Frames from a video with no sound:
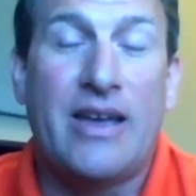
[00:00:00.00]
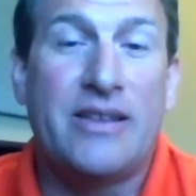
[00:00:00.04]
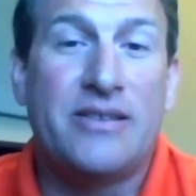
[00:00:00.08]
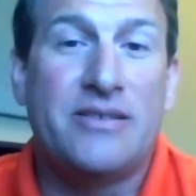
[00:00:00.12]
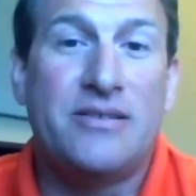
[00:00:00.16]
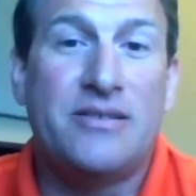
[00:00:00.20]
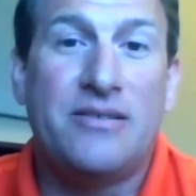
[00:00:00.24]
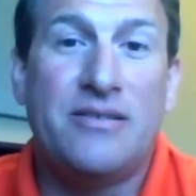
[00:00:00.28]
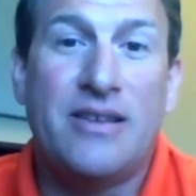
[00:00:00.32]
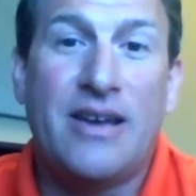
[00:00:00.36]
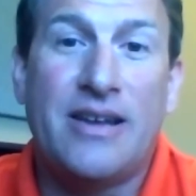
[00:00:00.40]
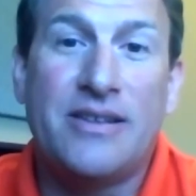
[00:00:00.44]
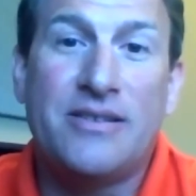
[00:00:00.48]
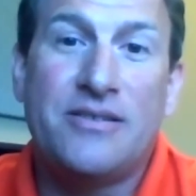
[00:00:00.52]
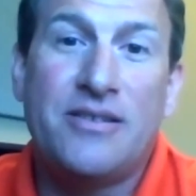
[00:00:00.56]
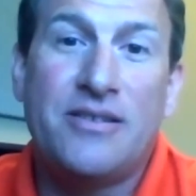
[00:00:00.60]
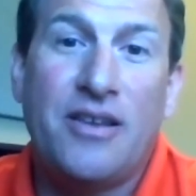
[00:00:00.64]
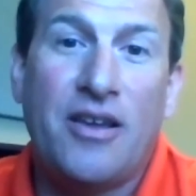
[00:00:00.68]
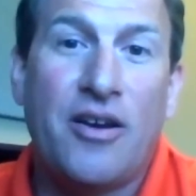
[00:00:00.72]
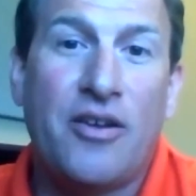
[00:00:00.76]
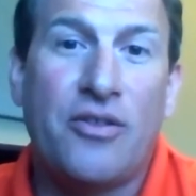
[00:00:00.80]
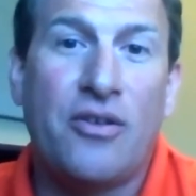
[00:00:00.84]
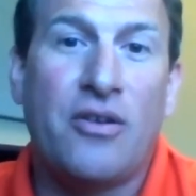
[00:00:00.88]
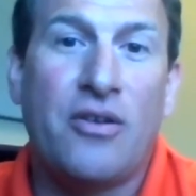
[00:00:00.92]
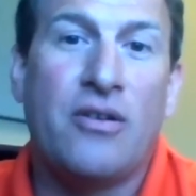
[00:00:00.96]
that's
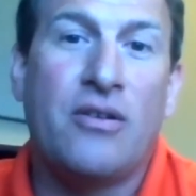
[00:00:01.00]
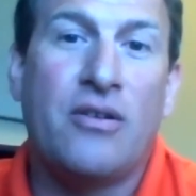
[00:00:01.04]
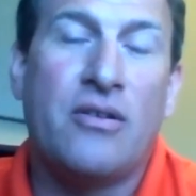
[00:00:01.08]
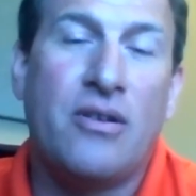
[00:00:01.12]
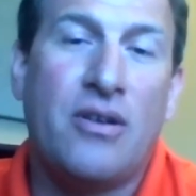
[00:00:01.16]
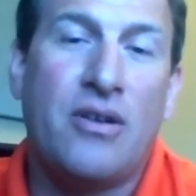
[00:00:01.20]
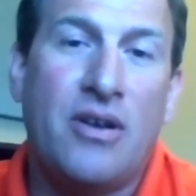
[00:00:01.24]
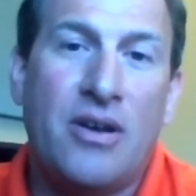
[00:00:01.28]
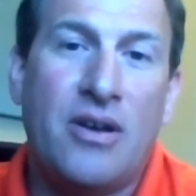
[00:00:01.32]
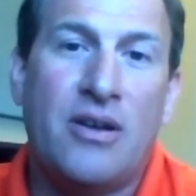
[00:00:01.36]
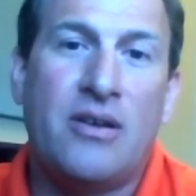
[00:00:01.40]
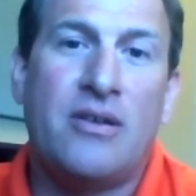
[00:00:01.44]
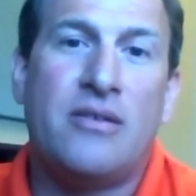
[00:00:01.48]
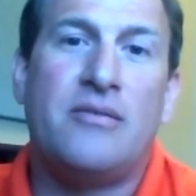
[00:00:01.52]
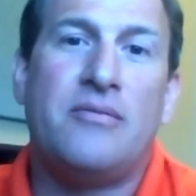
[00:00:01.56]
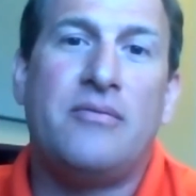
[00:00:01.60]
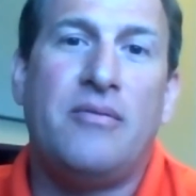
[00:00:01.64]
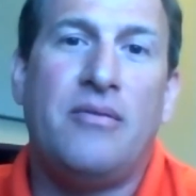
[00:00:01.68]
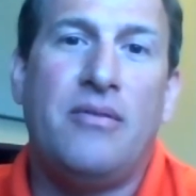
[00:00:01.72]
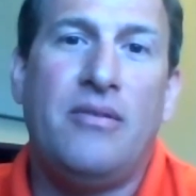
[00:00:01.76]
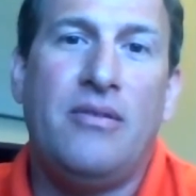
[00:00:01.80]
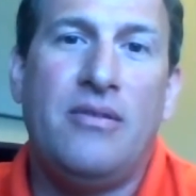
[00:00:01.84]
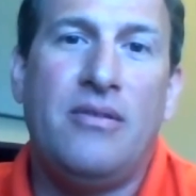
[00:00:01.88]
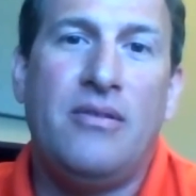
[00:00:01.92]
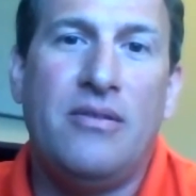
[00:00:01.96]
the other
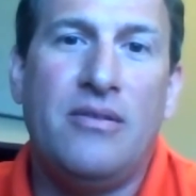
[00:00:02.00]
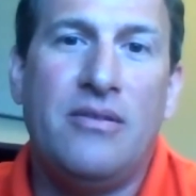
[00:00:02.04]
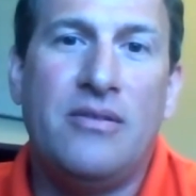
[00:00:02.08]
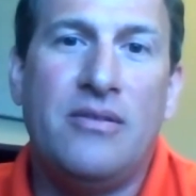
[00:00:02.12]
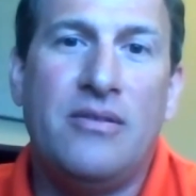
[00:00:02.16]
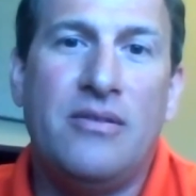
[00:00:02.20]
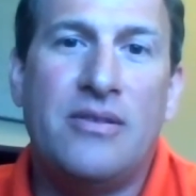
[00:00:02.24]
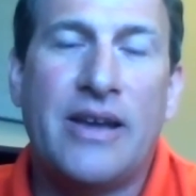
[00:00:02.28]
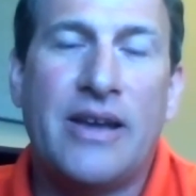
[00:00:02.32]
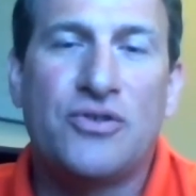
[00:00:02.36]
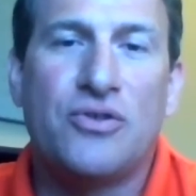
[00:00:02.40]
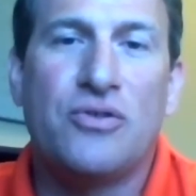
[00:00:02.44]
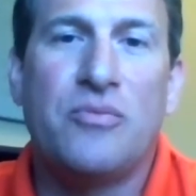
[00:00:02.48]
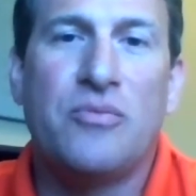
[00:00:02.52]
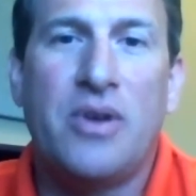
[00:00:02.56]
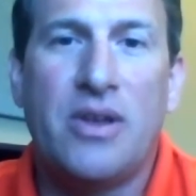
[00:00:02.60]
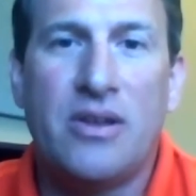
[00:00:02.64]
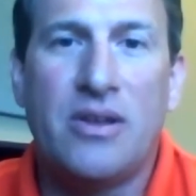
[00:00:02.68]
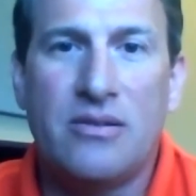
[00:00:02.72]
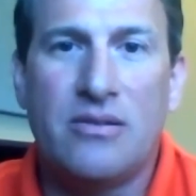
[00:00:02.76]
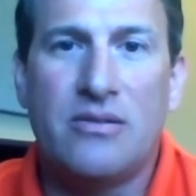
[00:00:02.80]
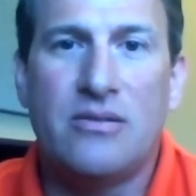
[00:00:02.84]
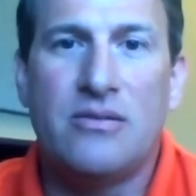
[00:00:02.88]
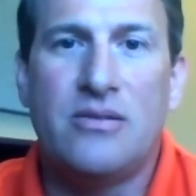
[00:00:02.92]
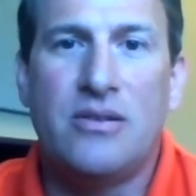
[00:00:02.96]

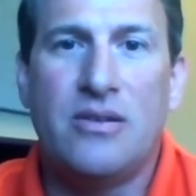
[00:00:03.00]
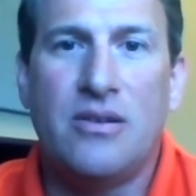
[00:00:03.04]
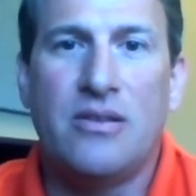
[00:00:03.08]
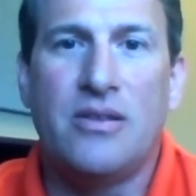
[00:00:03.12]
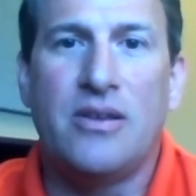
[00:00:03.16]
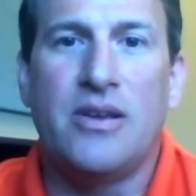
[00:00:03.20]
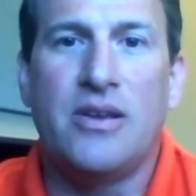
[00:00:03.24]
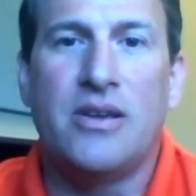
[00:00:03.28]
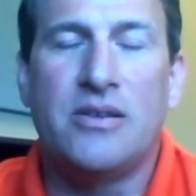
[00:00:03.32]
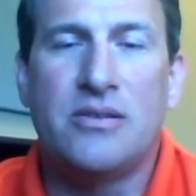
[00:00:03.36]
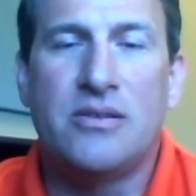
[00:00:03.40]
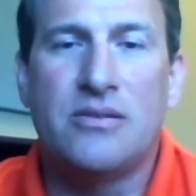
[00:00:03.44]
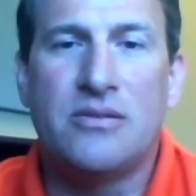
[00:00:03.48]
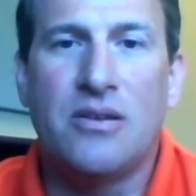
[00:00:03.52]
detriment to this.